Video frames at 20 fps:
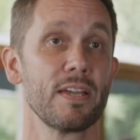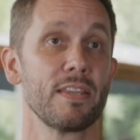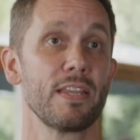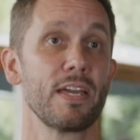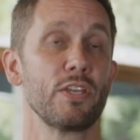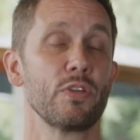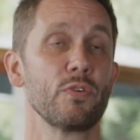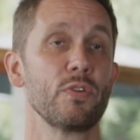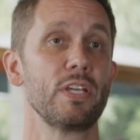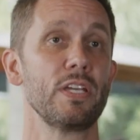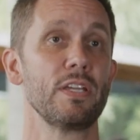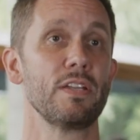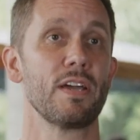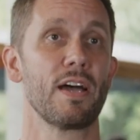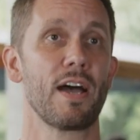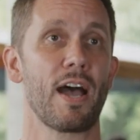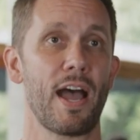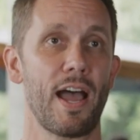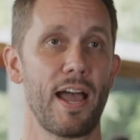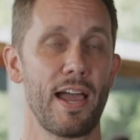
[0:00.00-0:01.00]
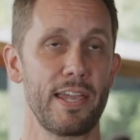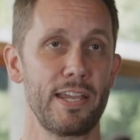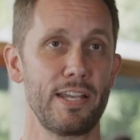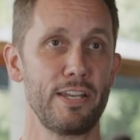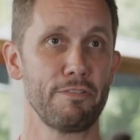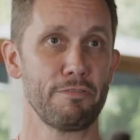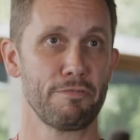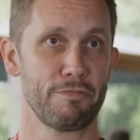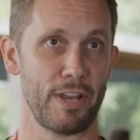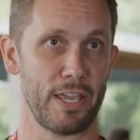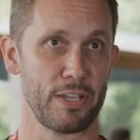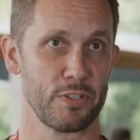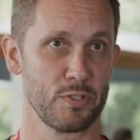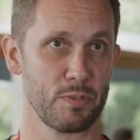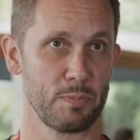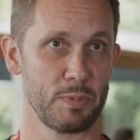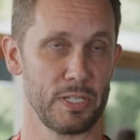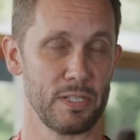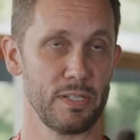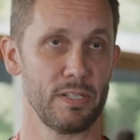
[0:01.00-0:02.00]
then you need a highly
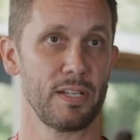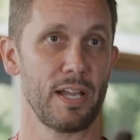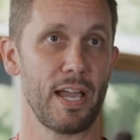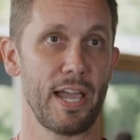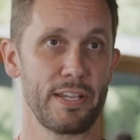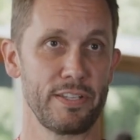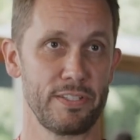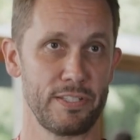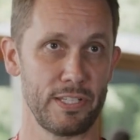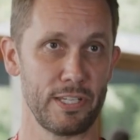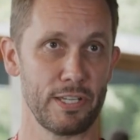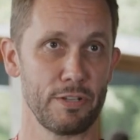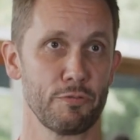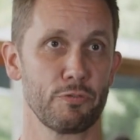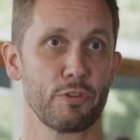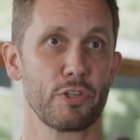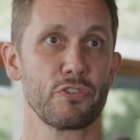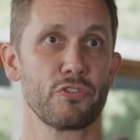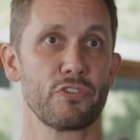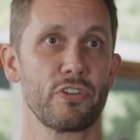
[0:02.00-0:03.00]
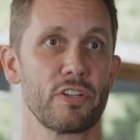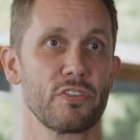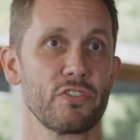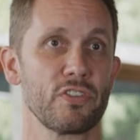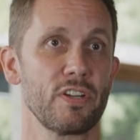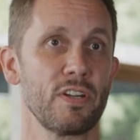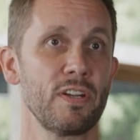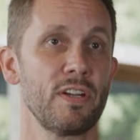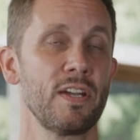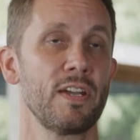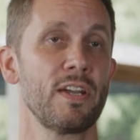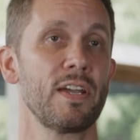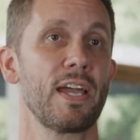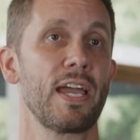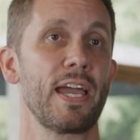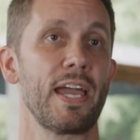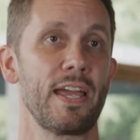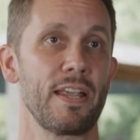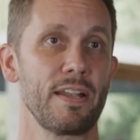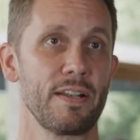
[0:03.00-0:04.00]
flexible IT infrastructure,
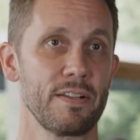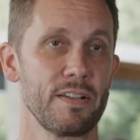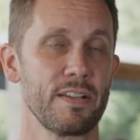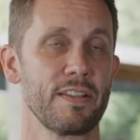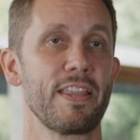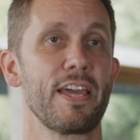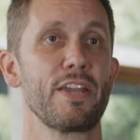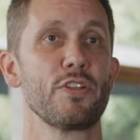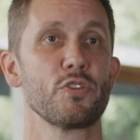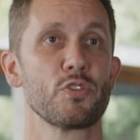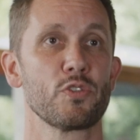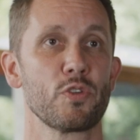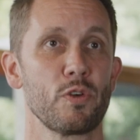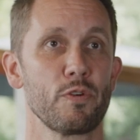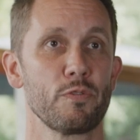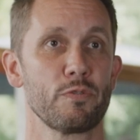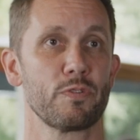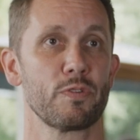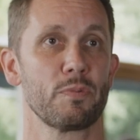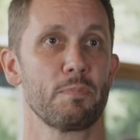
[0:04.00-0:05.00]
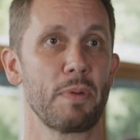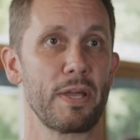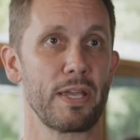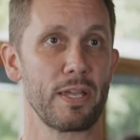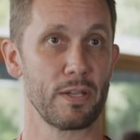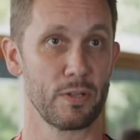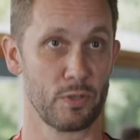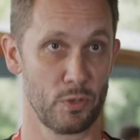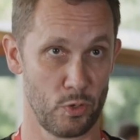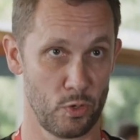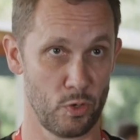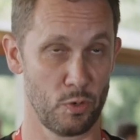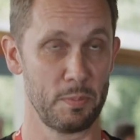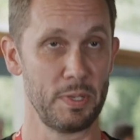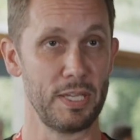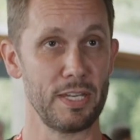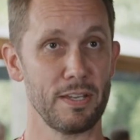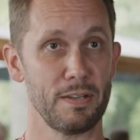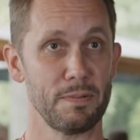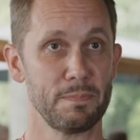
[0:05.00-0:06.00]
and that is served by
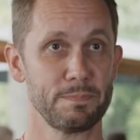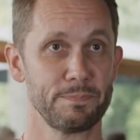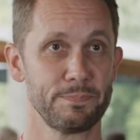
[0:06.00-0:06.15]
CoreMedia.